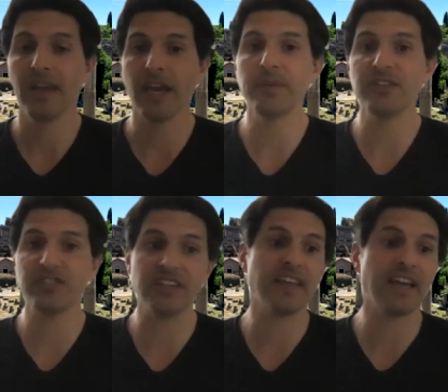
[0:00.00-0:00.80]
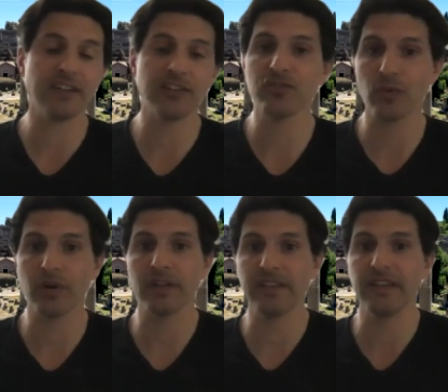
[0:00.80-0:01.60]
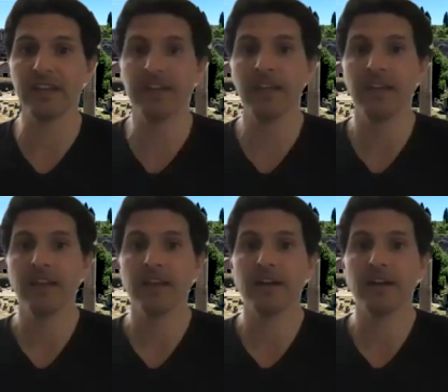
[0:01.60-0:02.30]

And we see that historically then